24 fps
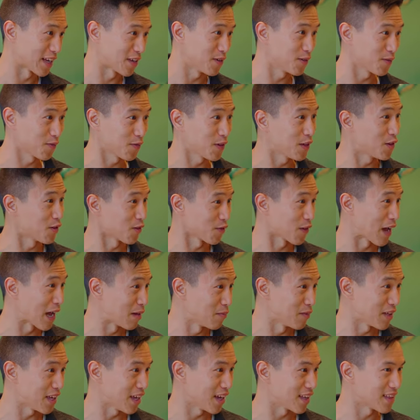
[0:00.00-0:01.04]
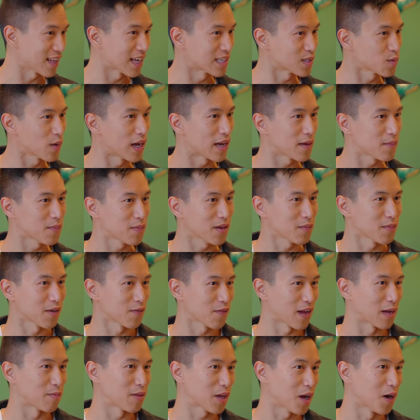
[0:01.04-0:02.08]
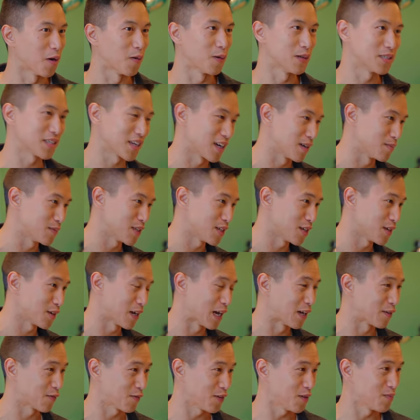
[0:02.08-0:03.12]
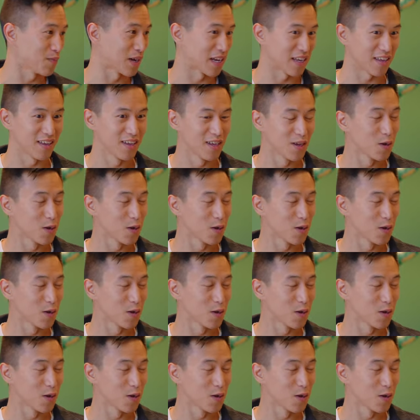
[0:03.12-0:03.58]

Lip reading: that you'd feed your family. And that's why me and my family always comes here. I'd feed my